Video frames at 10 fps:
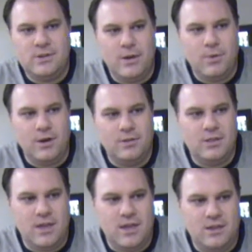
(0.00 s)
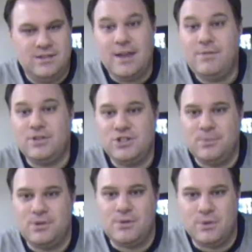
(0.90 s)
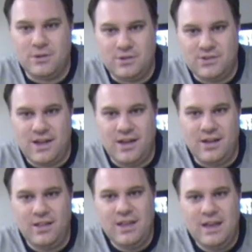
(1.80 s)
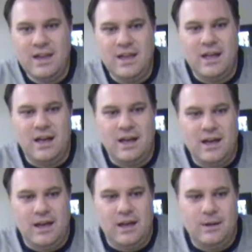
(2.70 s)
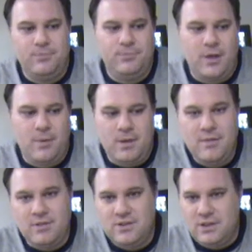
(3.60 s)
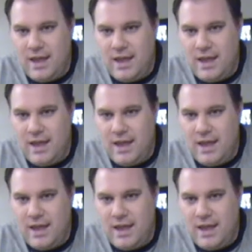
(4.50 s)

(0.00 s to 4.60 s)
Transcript: you had basically sailing ships. They weren't the safest ships in the world to sail.